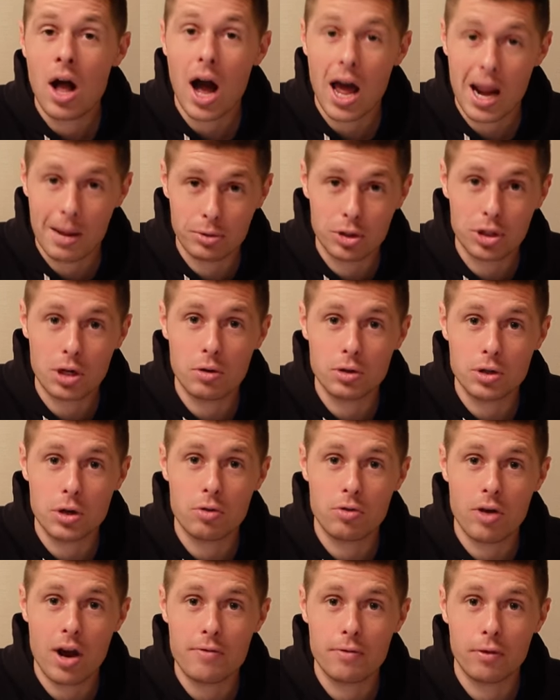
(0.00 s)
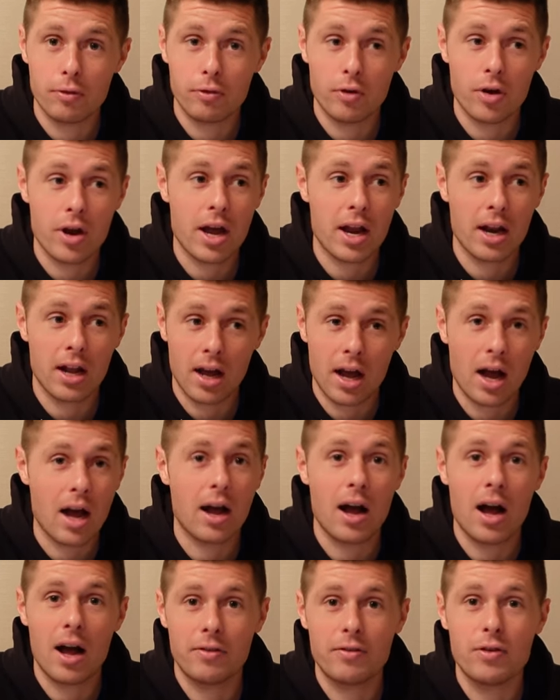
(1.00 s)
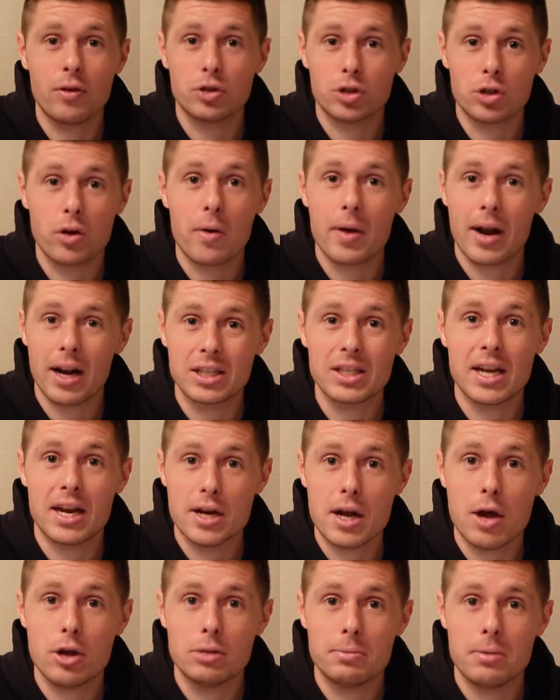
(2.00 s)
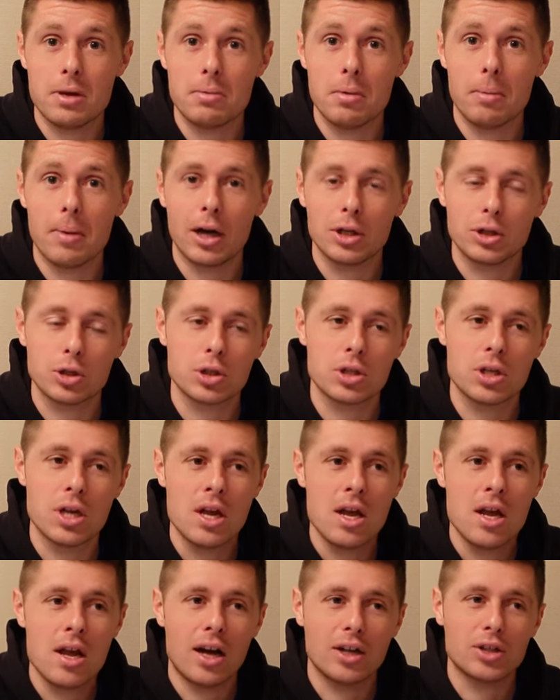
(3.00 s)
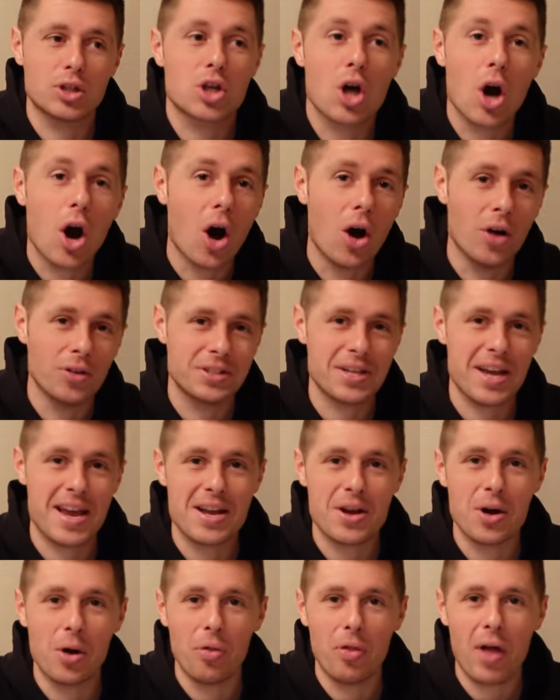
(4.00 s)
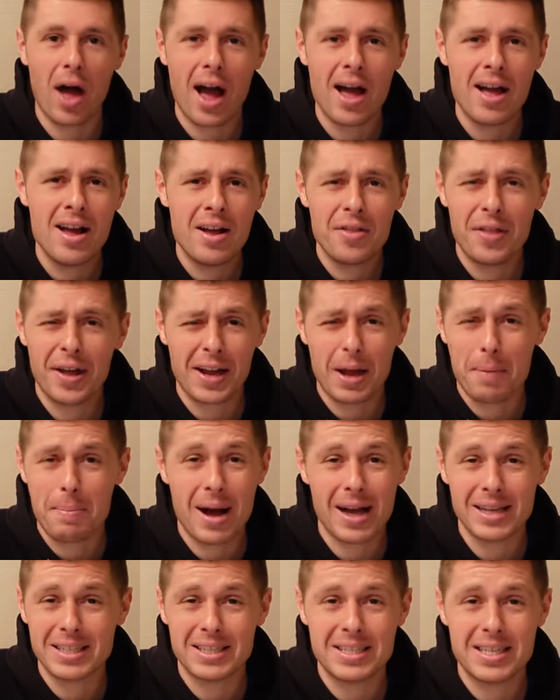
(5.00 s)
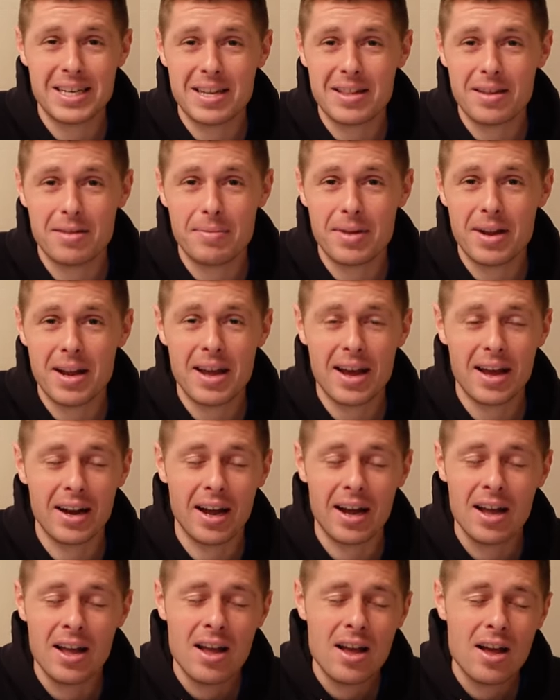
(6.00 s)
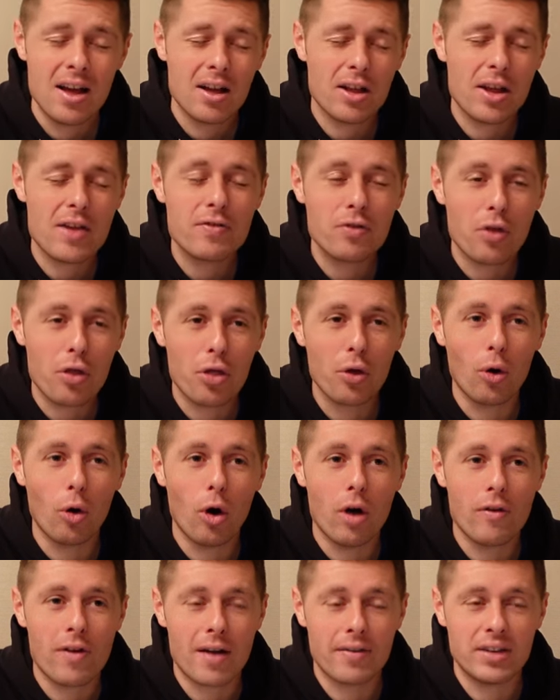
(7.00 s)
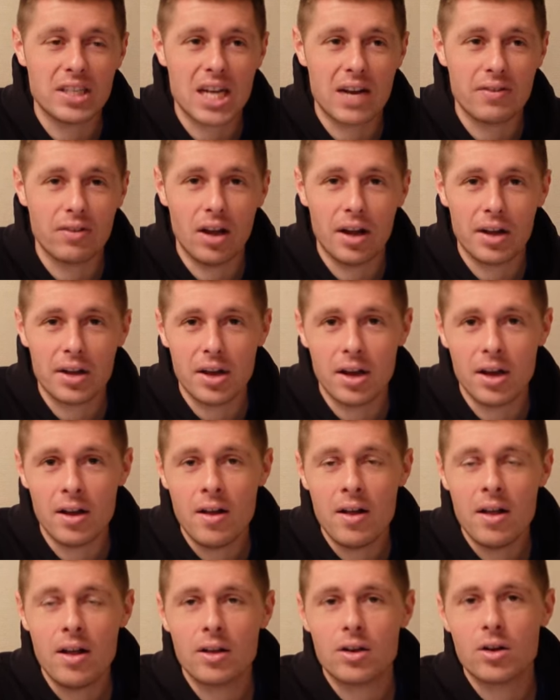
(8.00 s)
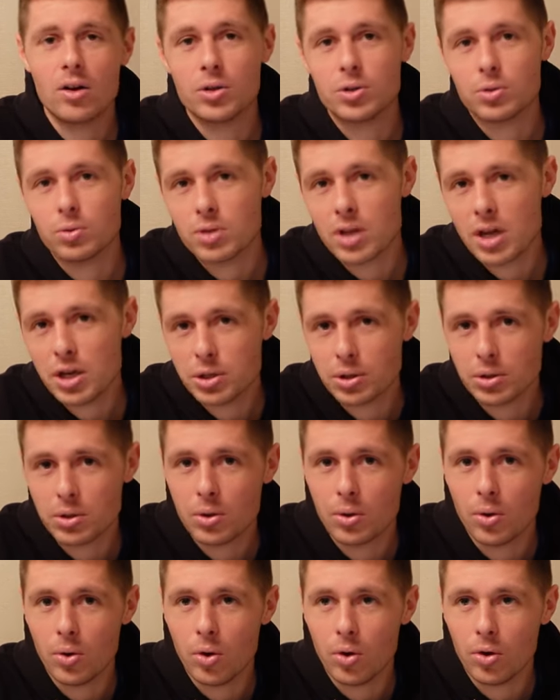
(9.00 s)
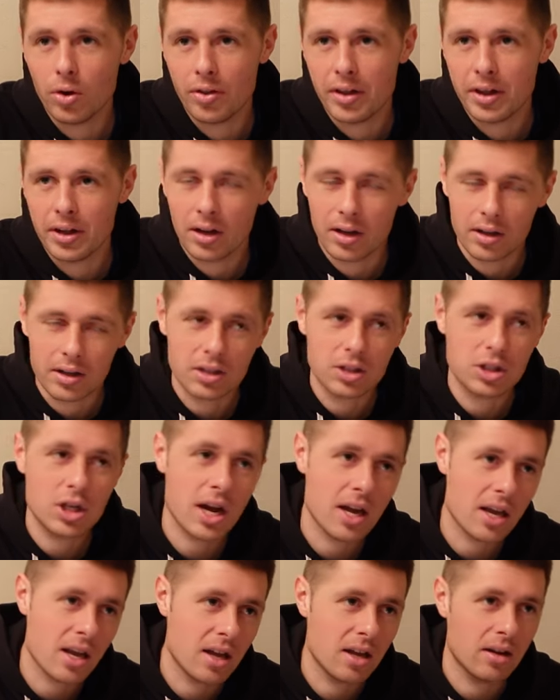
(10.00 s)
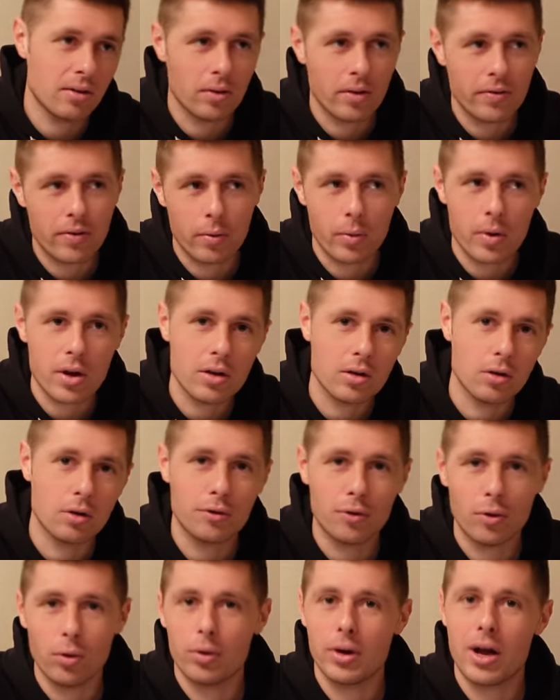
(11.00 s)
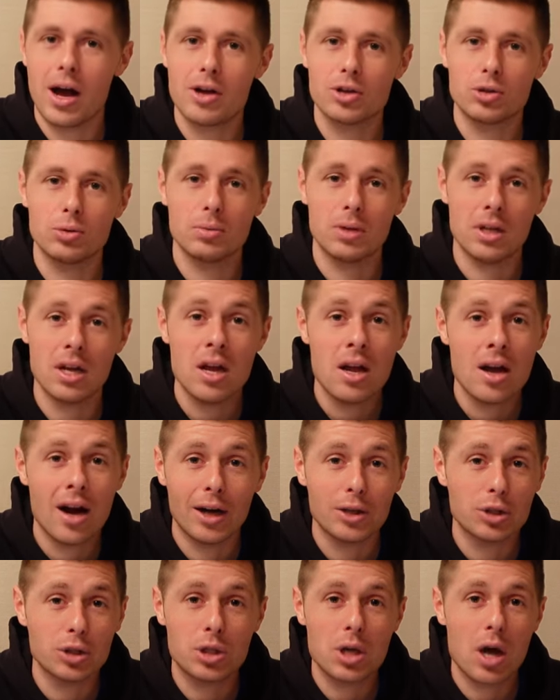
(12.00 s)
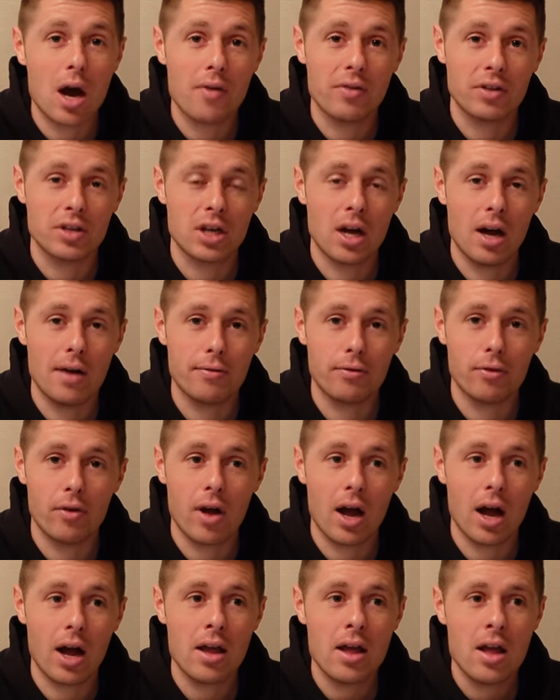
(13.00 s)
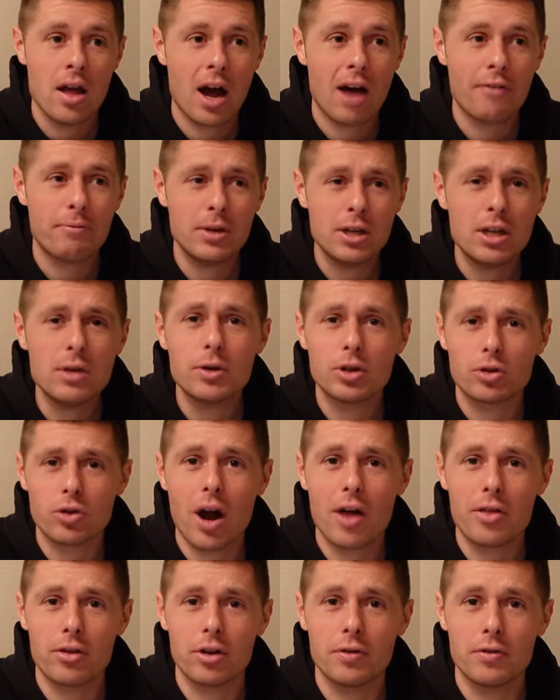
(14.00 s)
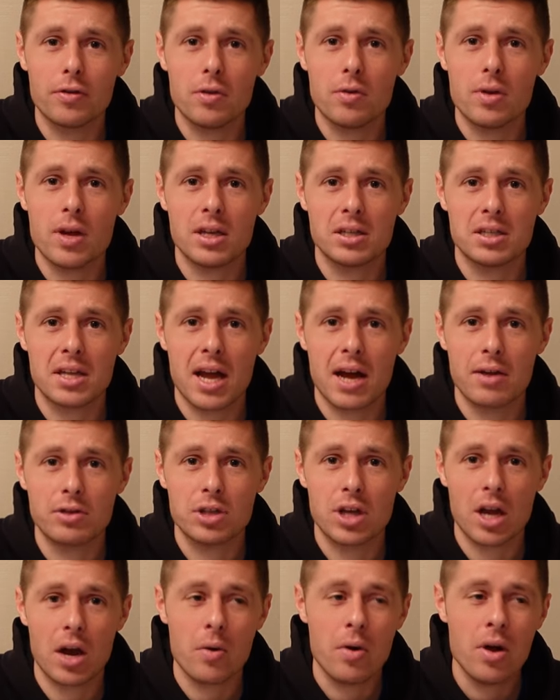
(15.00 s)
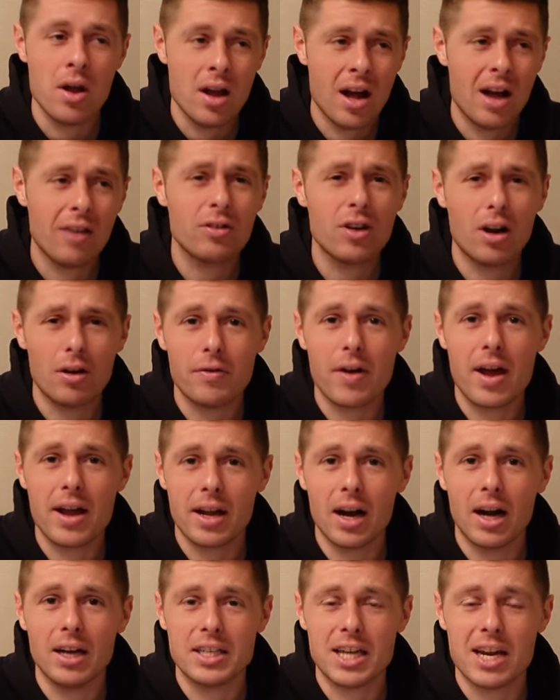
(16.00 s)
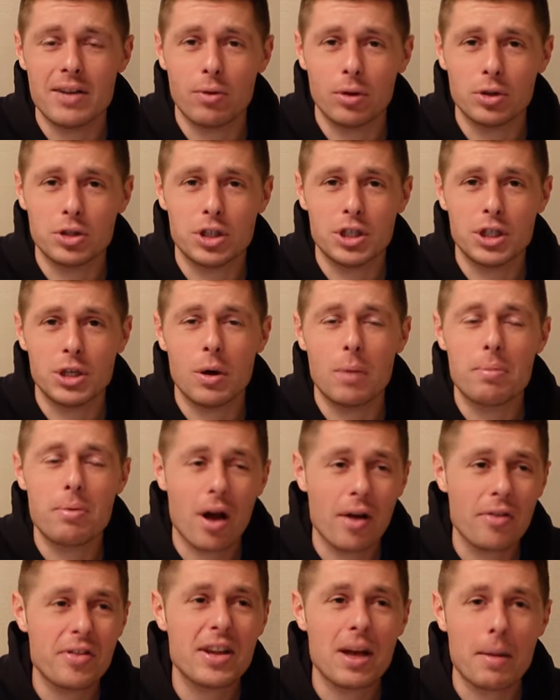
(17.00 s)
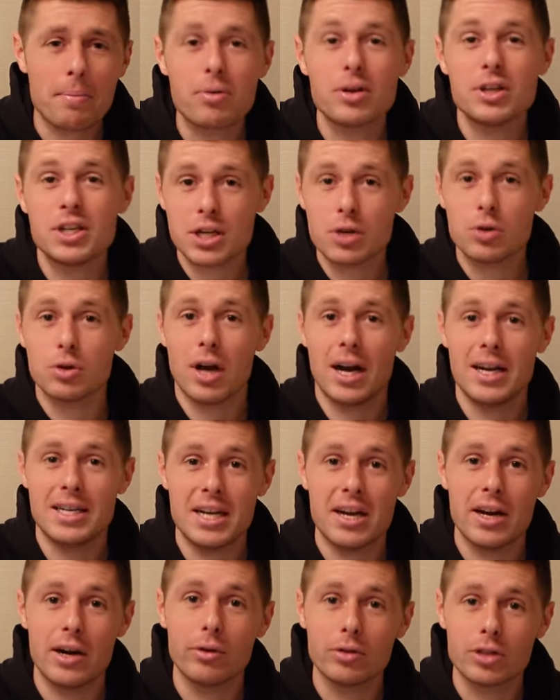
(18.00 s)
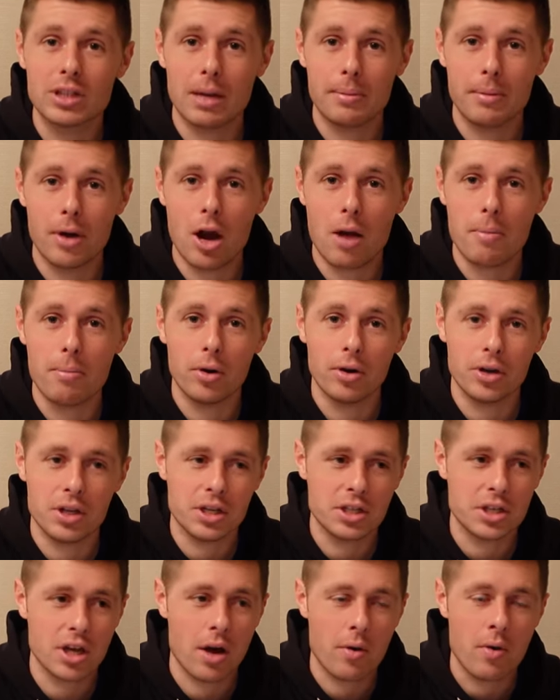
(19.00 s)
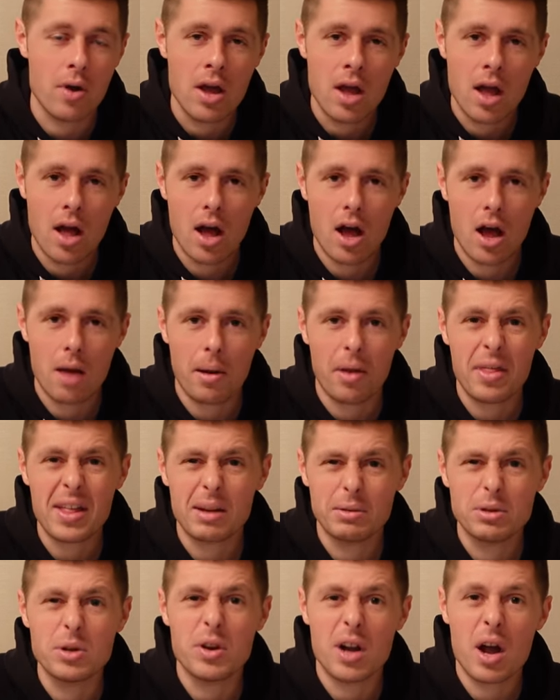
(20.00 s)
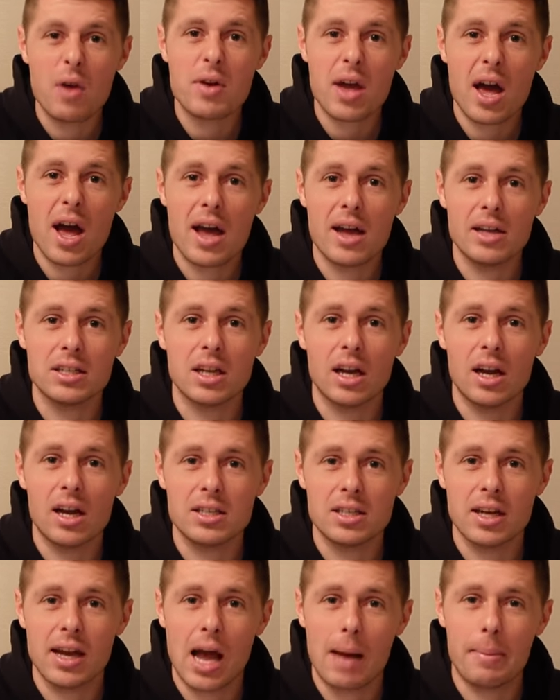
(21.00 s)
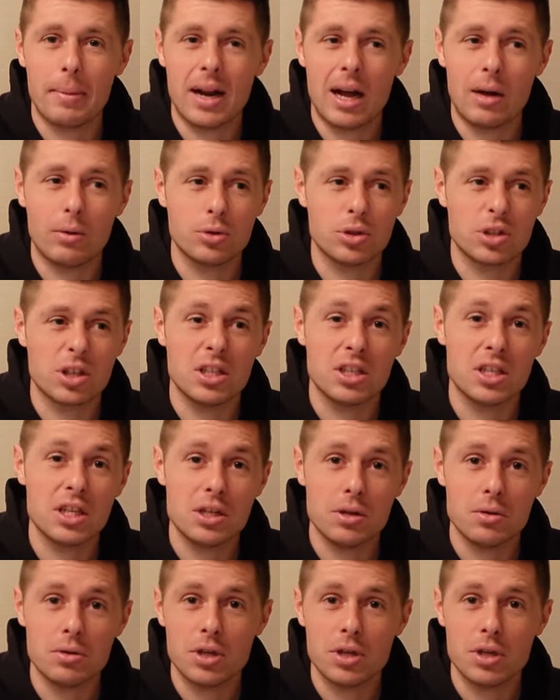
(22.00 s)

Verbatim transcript: And I'm so, so grateful for it. And I, I feel sorry when I say no to people, but I just I just can't take on that, that capacity at the minute. And I, uh, even the thought of having to have like a consultation call and then like a check-in every week or fortnight or something. I just don't have the time for it. I, I've been doing triathlon a few years now, so I've got a vague idea of what to do. I, I think a pretty good idea and understand my own body, so um, I think I'm doing okay as I, as I am and I will just continue